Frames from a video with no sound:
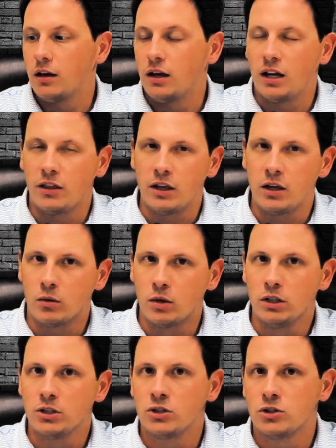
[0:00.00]
and I think it
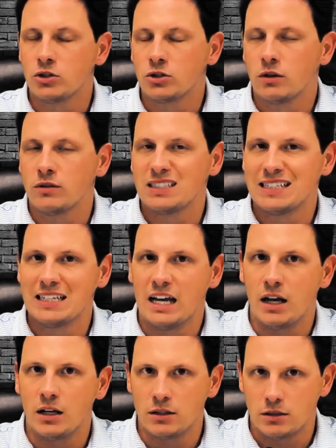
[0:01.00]
really should just serve as a
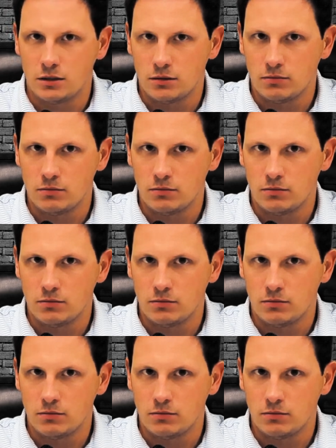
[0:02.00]
guidance.